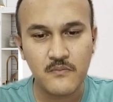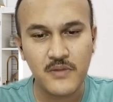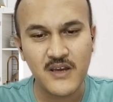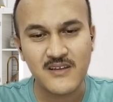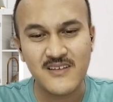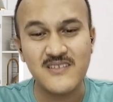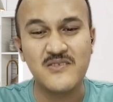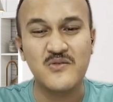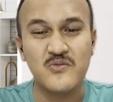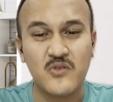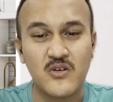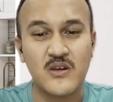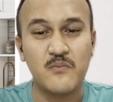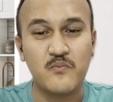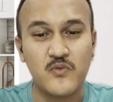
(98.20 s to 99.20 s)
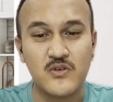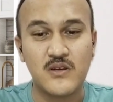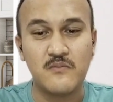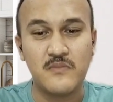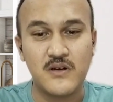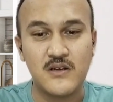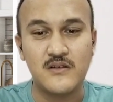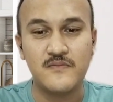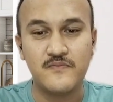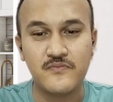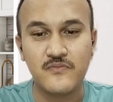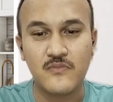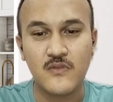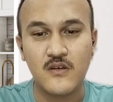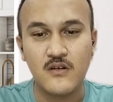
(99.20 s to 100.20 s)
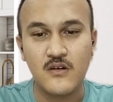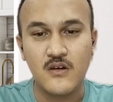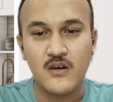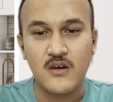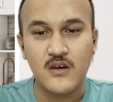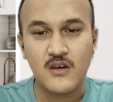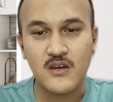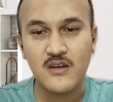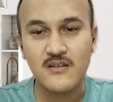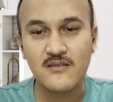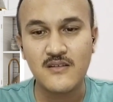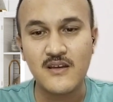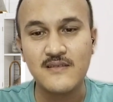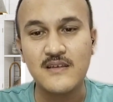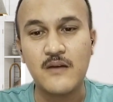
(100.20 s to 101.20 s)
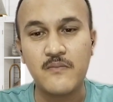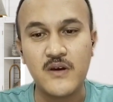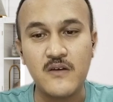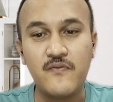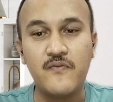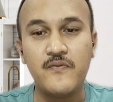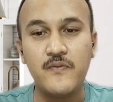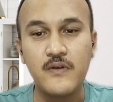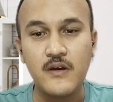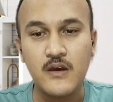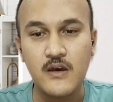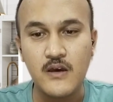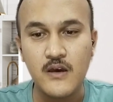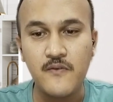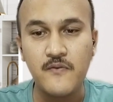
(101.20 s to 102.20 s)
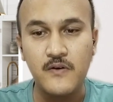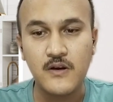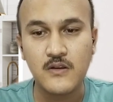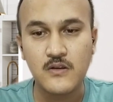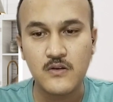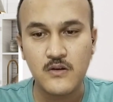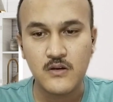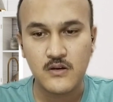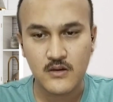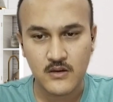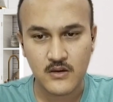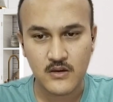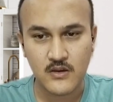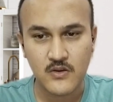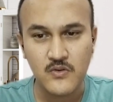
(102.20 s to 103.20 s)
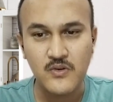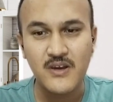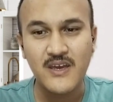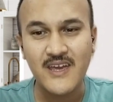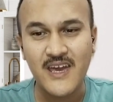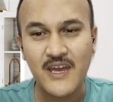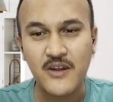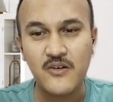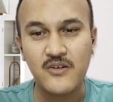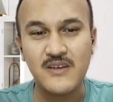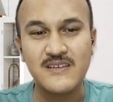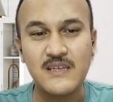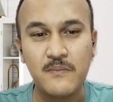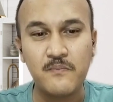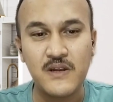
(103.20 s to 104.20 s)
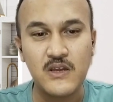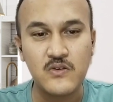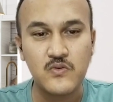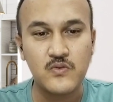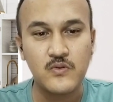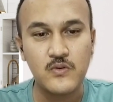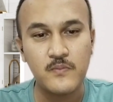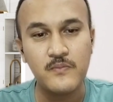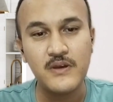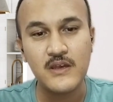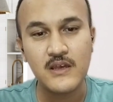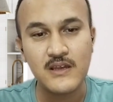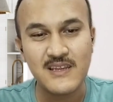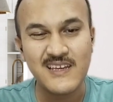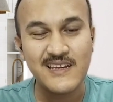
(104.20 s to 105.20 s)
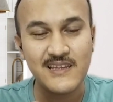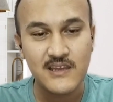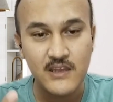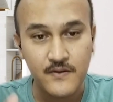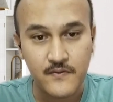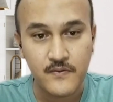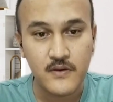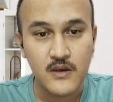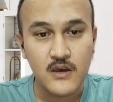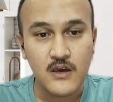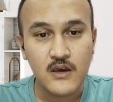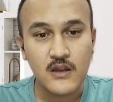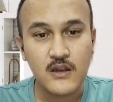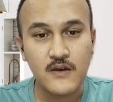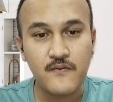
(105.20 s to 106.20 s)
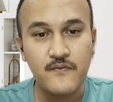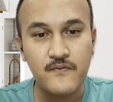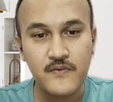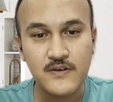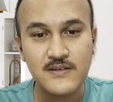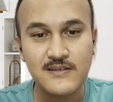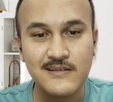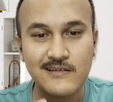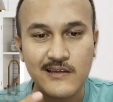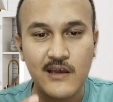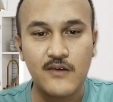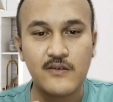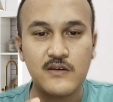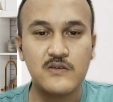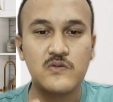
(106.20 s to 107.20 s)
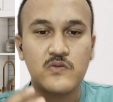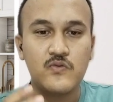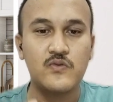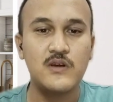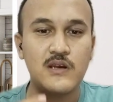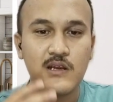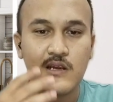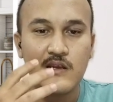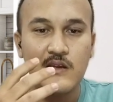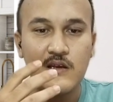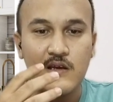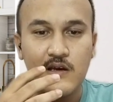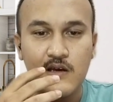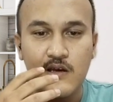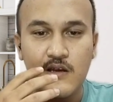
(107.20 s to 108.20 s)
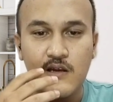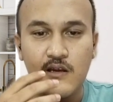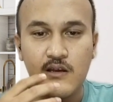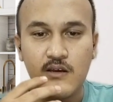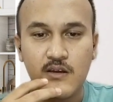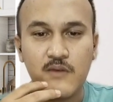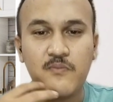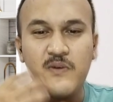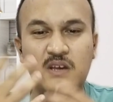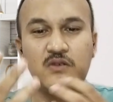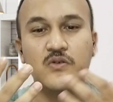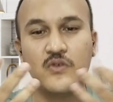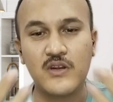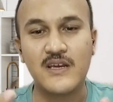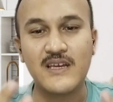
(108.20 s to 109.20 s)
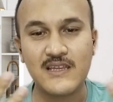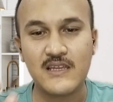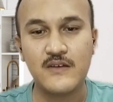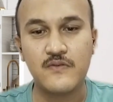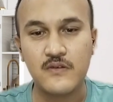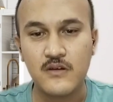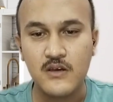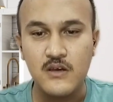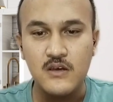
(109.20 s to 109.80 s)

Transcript: but it's not impossible. It takes some effort. You cannot simply to be negative. The first step is to really replace your negative